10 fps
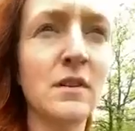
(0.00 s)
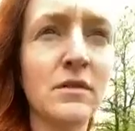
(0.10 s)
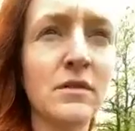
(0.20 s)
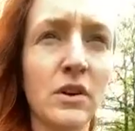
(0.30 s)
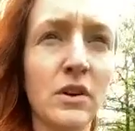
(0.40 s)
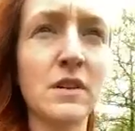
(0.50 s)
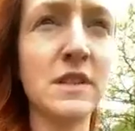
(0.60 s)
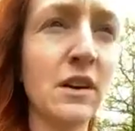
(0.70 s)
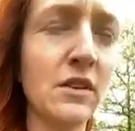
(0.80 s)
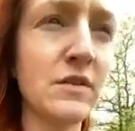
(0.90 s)
for
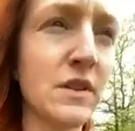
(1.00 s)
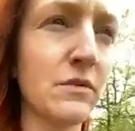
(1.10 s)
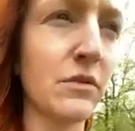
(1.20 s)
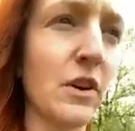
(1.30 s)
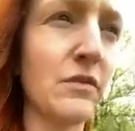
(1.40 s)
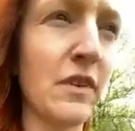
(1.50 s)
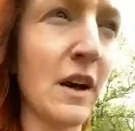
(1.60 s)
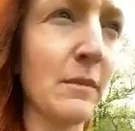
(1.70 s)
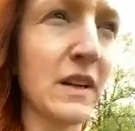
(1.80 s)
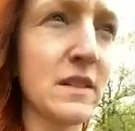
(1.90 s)
ourselves and for our
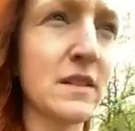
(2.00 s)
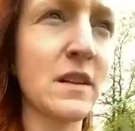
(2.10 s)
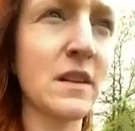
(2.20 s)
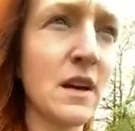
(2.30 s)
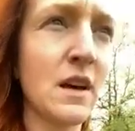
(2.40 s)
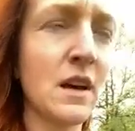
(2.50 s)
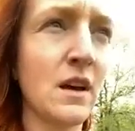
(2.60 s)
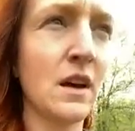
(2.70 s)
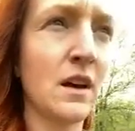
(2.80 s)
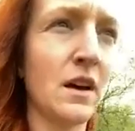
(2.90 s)
families
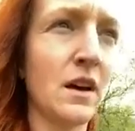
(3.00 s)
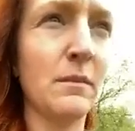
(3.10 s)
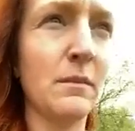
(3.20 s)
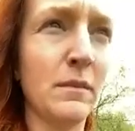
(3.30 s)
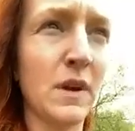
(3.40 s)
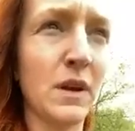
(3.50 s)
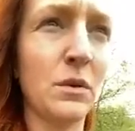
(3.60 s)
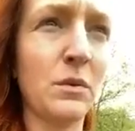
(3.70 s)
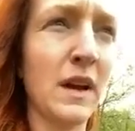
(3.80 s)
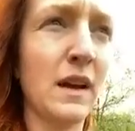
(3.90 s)
in a
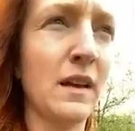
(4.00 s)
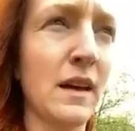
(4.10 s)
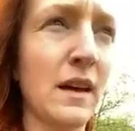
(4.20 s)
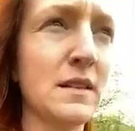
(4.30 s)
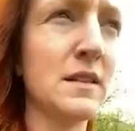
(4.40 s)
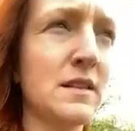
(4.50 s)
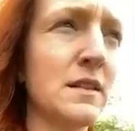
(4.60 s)
way that